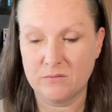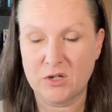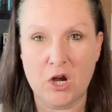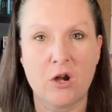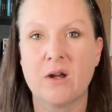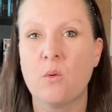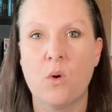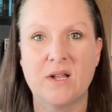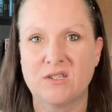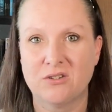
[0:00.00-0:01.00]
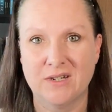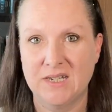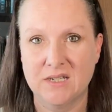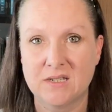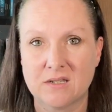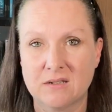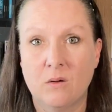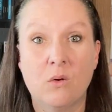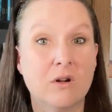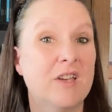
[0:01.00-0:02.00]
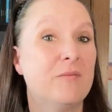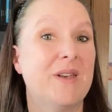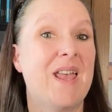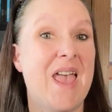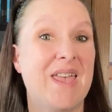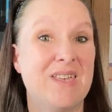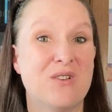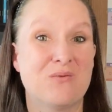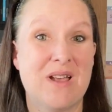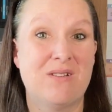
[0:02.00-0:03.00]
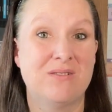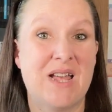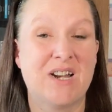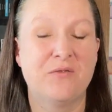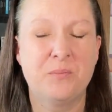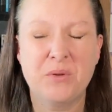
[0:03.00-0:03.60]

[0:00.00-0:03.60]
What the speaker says: current wants or needs, or have been hanging around out of